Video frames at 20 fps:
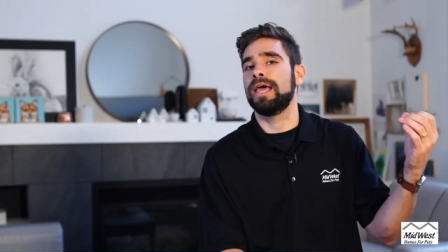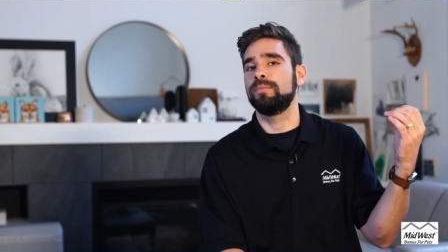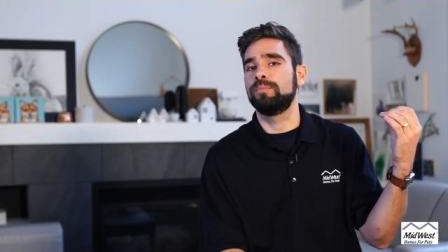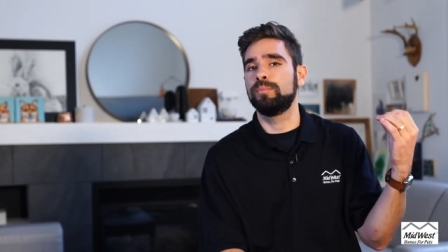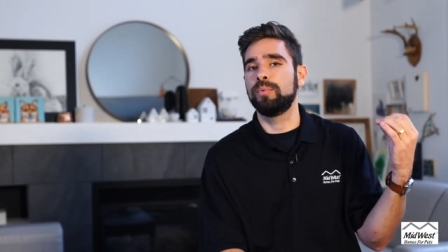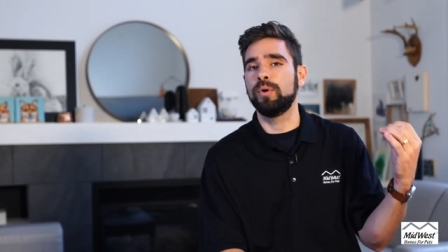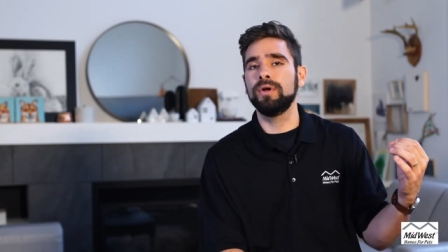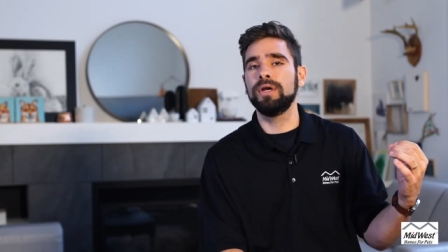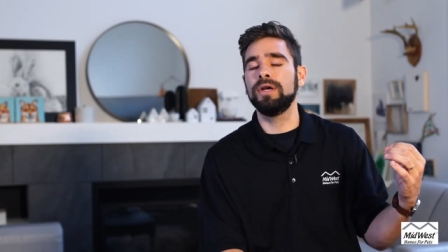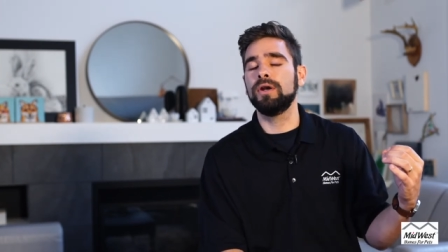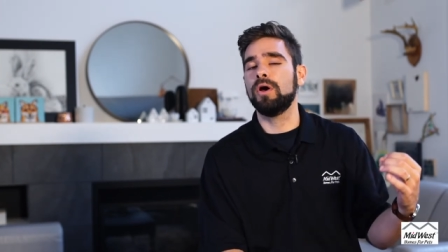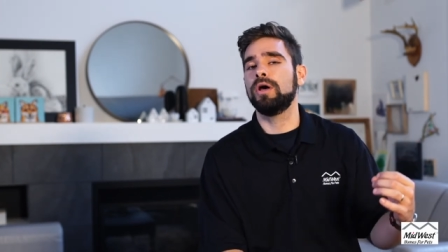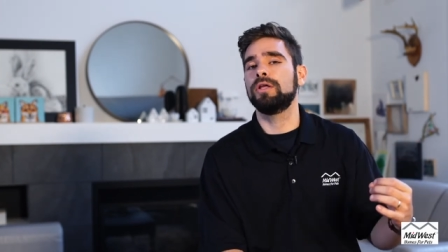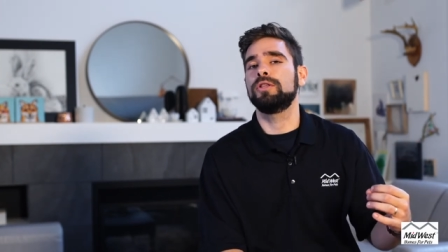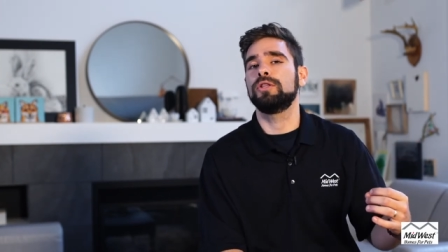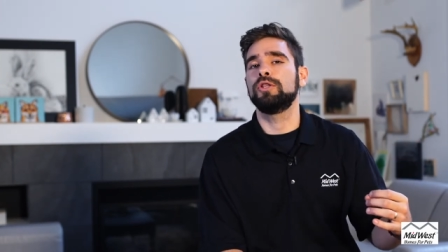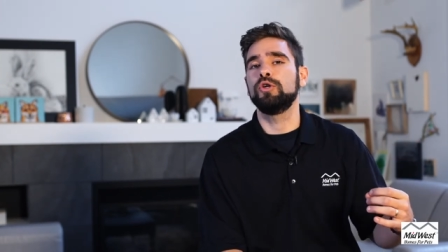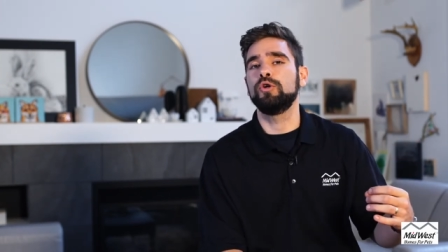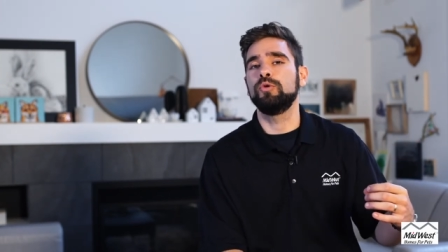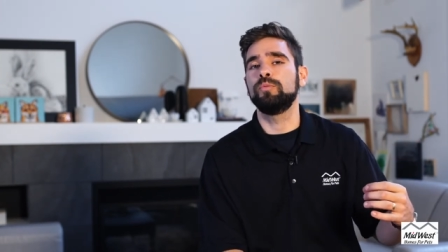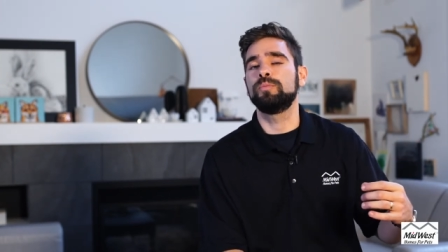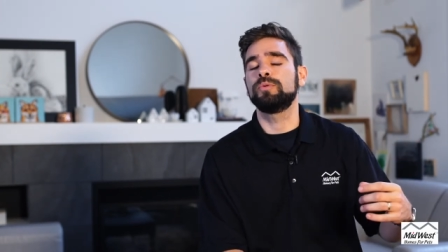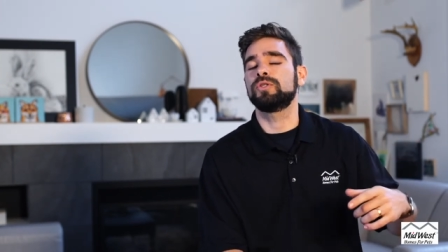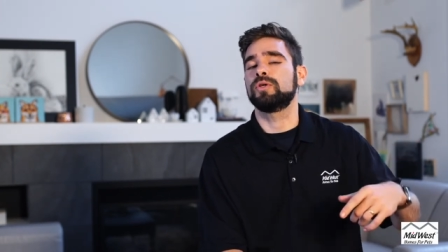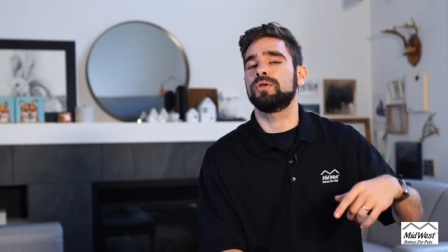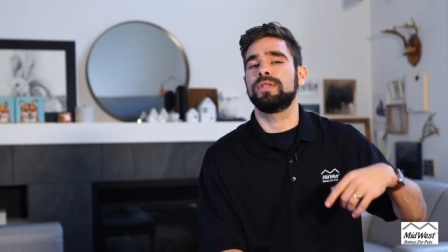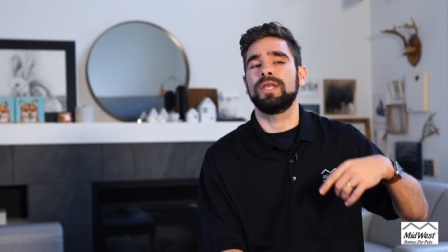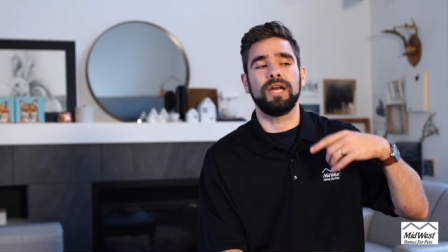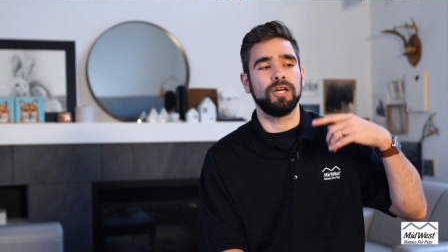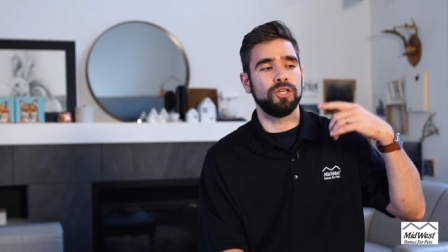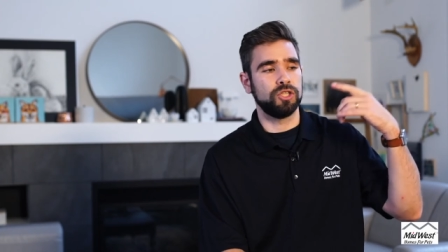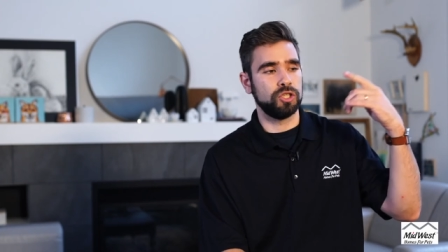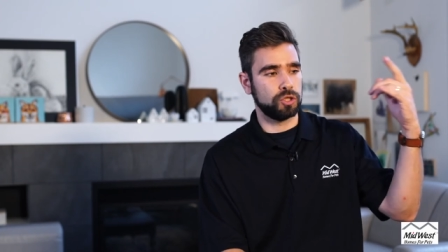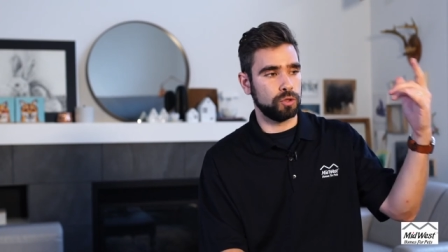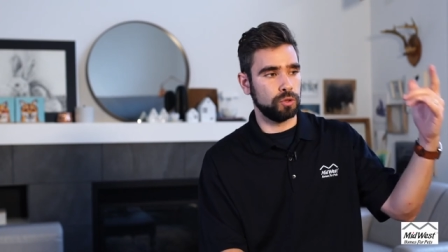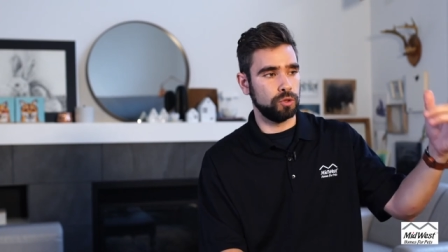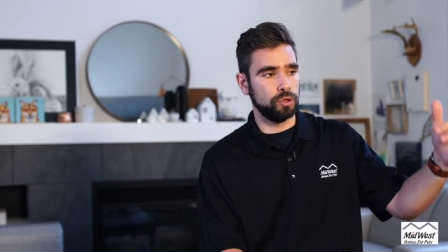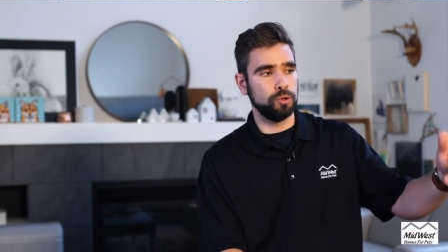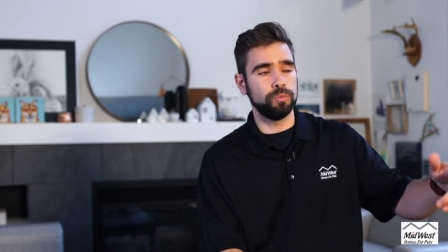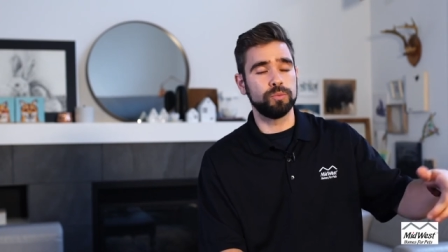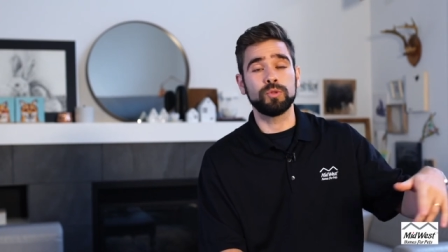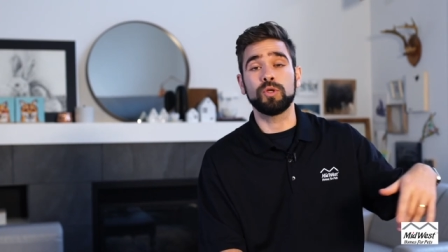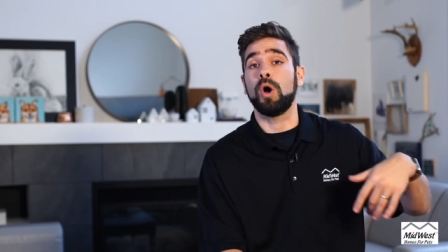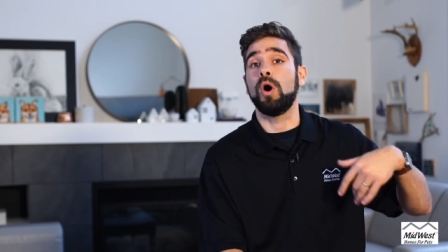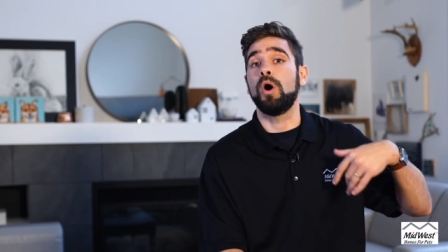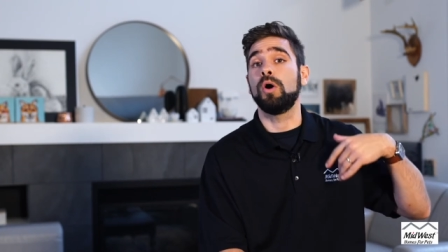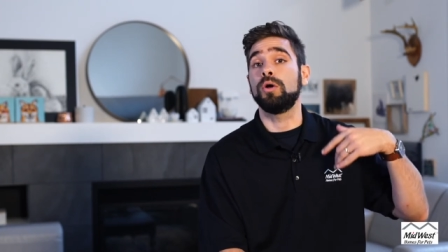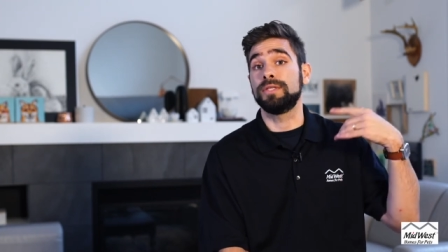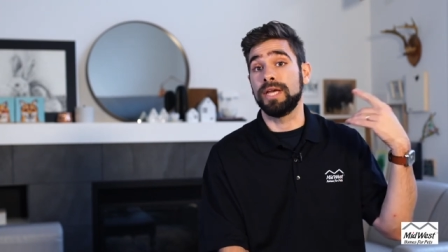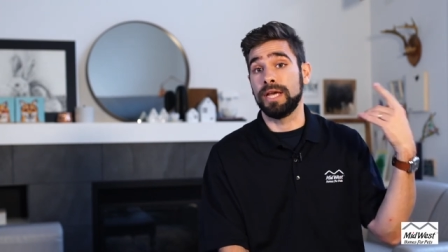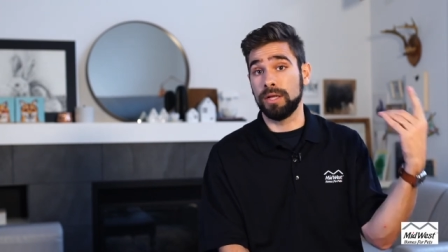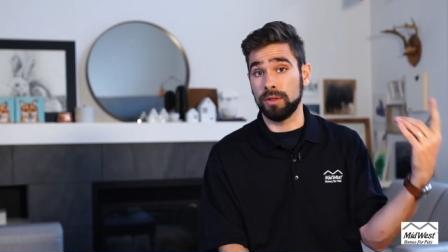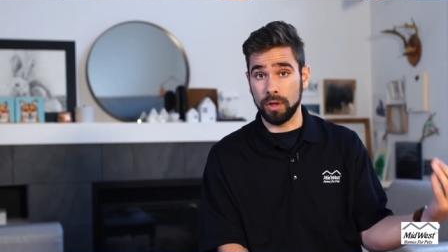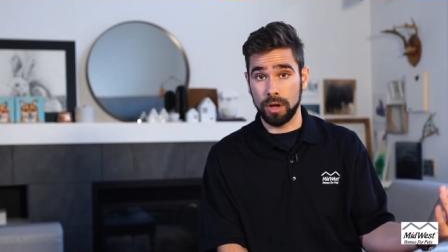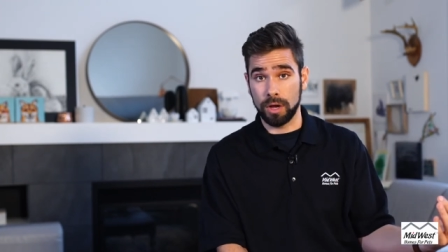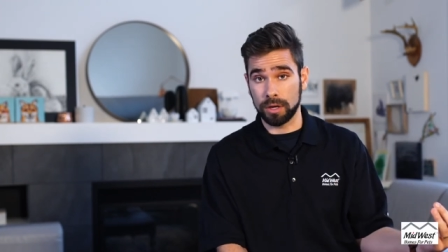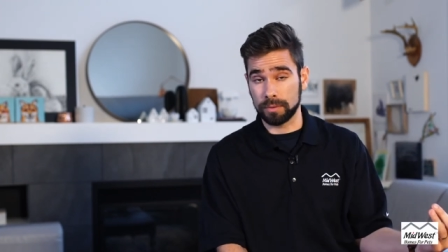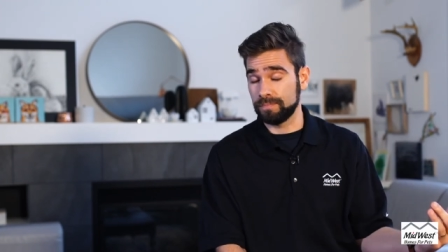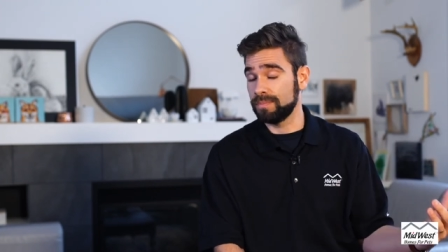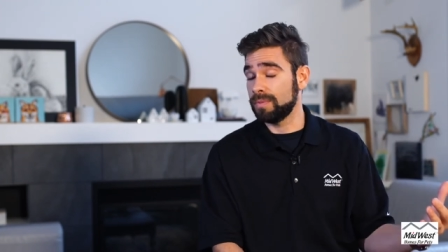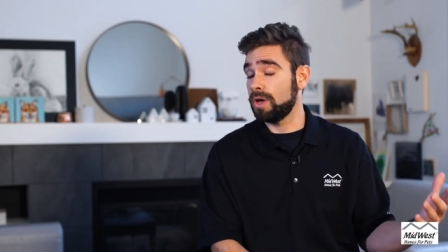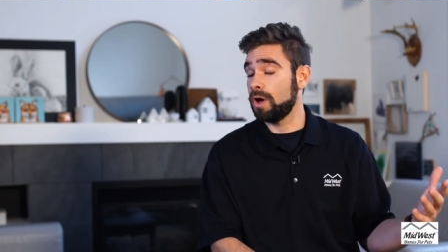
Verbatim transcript: and put it on loop so that it just loops all day long.